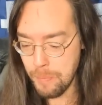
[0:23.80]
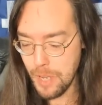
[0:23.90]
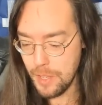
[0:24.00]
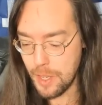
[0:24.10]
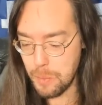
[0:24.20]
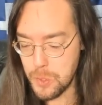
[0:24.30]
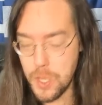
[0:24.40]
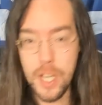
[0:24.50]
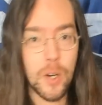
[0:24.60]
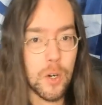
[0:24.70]
that was
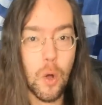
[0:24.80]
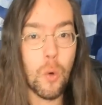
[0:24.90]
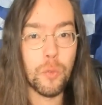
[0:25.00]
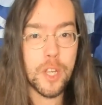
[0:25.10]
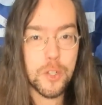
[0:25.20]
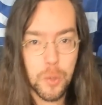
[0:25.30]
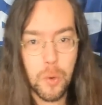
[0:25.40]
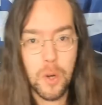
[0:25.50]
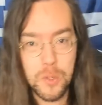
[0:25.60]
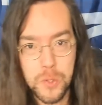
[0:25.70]
geared only
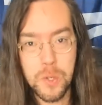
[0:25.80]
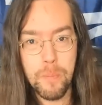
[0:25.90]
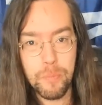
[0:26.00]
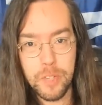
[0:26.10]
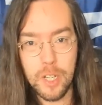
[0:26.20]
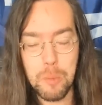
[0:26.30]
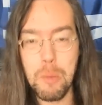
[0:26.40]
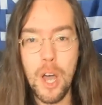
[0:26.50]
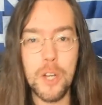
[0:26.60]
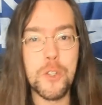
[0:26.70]
towards, you know,
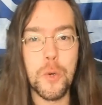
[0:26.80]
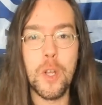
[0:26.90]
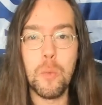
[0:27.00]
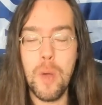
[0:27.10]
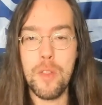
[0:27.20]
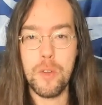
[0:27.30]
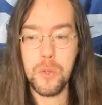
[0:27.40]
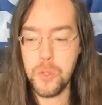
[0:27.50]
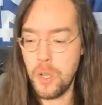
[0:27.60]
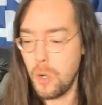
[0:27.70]
monitoring weather.
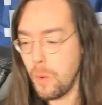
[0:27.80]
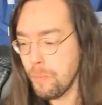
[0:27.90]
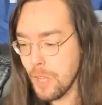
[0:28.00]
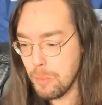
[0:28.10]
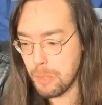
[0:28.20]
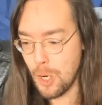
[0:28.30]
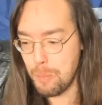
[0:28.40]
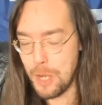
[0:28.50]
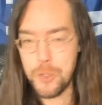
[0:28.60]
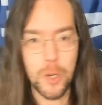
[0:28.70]
So
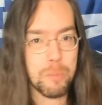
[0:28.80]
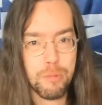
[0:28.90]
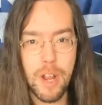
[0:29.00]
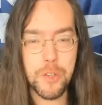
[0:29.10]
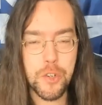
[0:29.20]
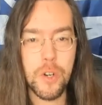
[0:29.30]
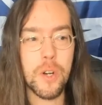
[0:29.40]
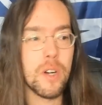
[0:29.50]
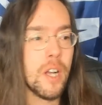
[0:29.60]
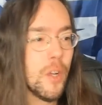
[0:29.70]
barometric
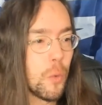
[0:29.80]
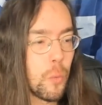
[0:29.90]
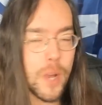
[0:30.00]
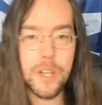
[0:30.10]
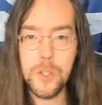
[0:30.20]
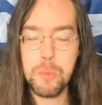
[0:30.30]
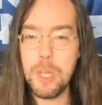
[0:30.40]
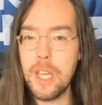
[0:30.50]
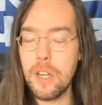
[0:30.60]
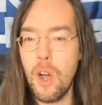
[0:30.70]
pressure, wind
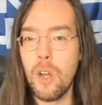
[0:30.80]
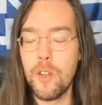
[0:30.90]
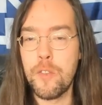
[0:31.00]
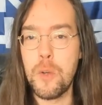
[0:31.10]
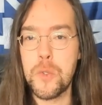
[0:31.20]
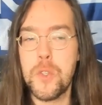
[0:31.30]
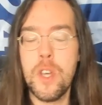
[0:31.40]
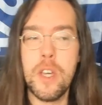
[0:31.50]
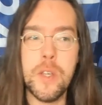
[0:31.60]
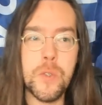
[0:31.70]
speed, all of those
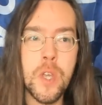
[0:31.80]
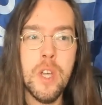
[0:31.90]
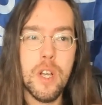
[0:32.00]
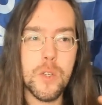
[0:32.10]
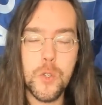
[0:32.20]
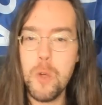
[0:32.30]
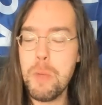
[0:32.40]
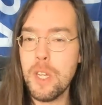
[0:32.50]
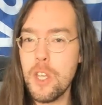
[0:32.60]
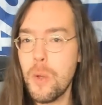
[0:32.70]
things.
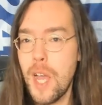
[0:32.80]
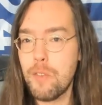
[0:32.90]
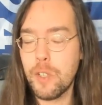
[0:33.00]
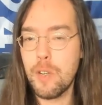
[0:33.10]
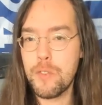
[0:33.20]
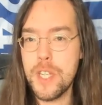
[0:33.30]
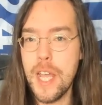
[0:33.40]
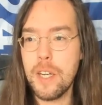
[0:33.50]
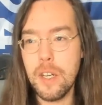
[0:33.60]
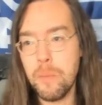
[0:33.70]
Assuming that you have enough
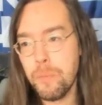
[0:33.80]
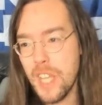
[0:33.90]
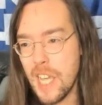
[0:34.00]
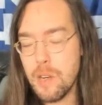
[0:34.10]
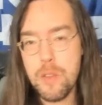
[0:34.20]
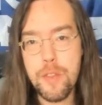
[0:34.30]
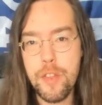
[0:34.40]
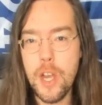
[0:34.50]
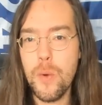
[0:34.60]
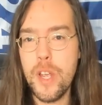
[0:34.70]
data, in
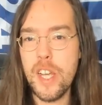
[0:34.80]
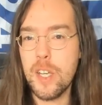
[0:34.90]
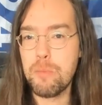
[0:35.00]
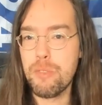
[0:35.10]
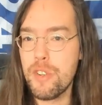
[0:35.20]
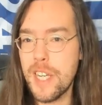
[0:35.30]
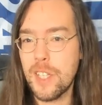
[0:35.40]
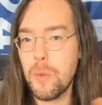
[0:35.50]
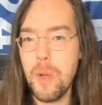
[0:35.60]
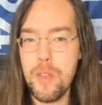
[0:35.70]
theory it could predict
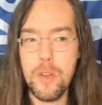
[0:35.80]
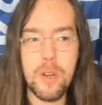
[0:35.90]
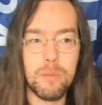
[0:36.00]
the weather